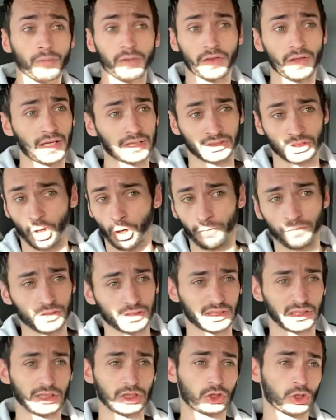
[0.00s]
and that's
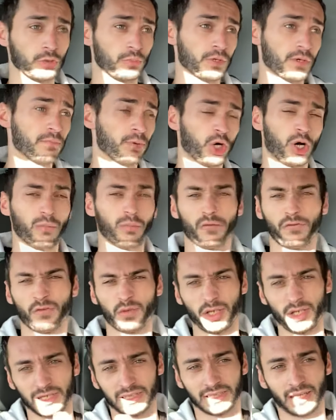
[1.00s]
obviously a super important, but for
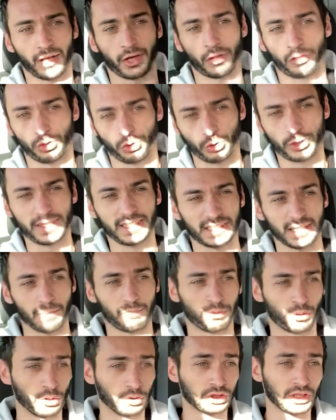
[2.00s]
me this is like a 3-step
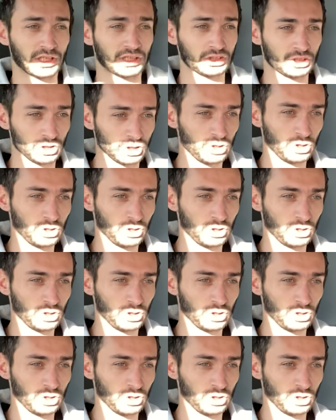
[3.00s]
process.